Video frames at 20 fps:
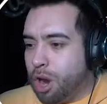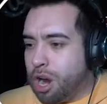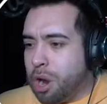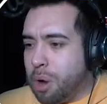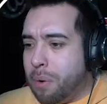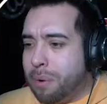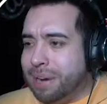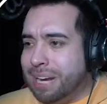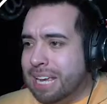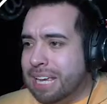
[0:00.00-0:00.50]
we're
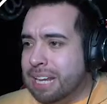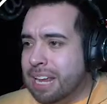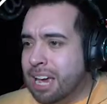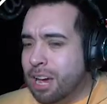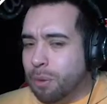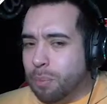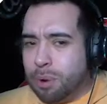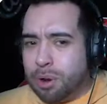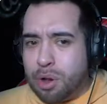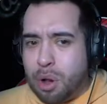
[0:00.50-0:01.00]
going in.
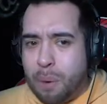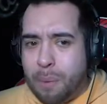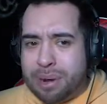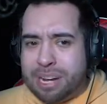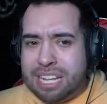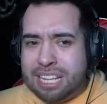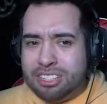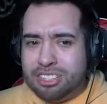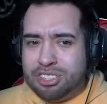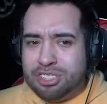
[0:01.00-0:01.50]
We're
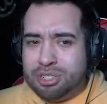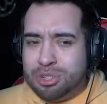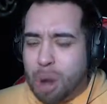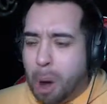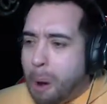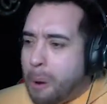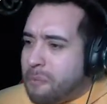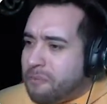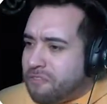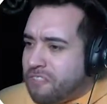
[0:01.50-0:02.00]
going in
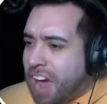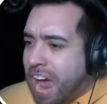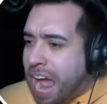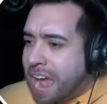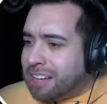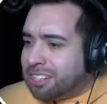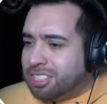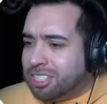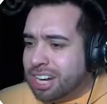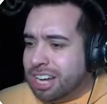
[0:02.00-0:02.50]
so
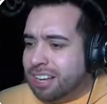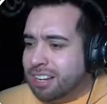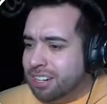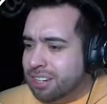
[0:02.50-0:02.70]
fast,